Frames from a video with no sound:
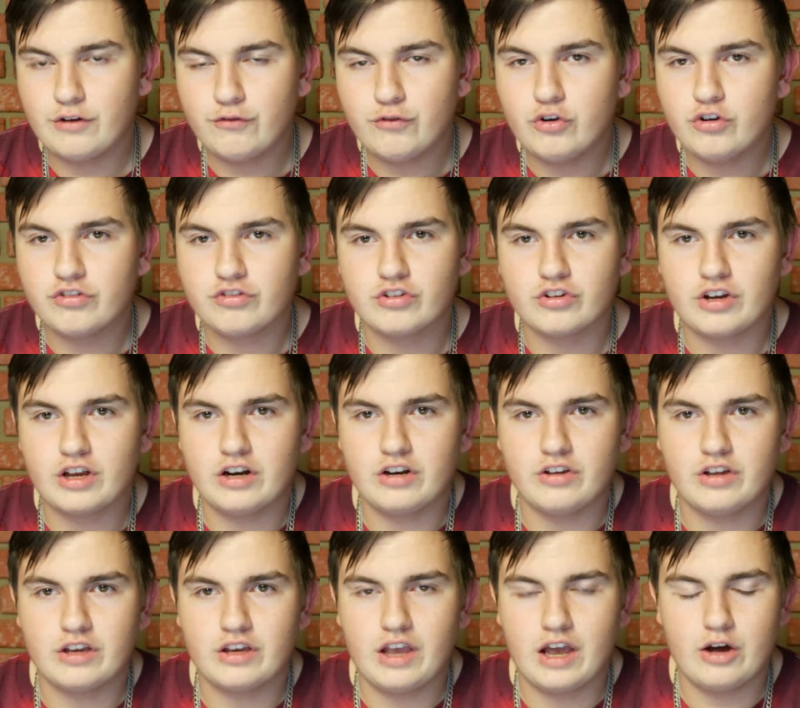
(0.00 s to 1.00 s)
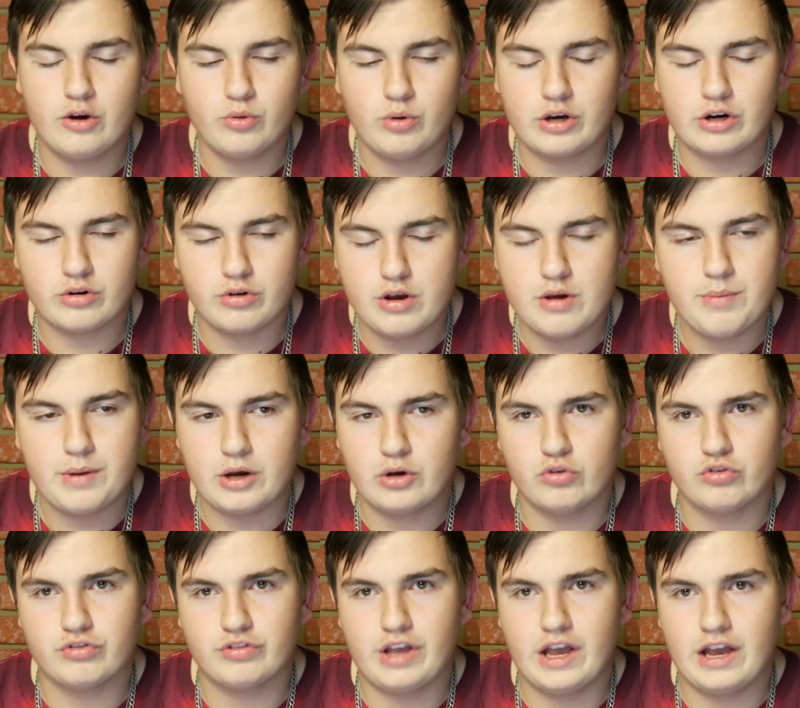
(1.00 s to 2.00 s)
first you're kind of like, how do I create my
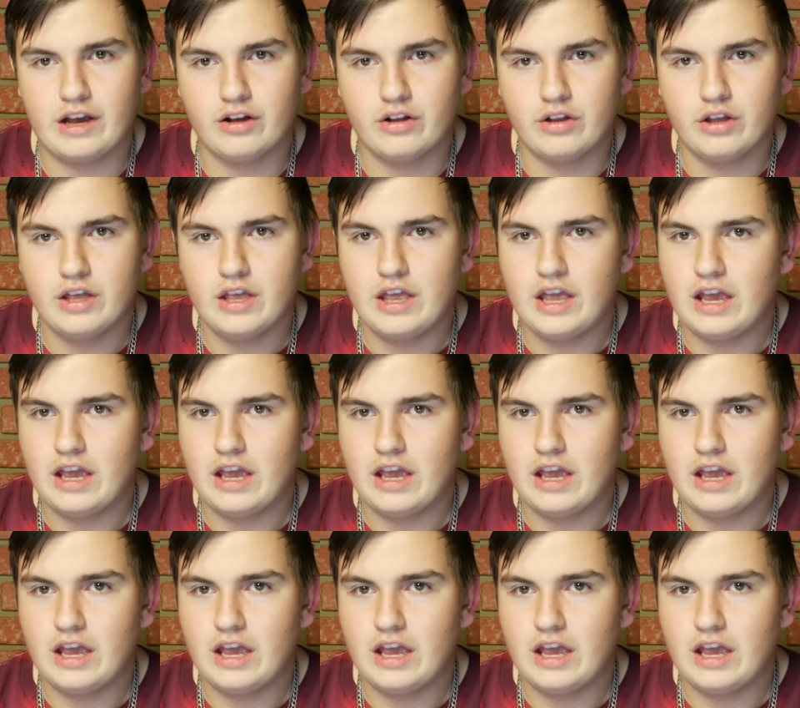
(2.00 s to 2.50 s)
own style?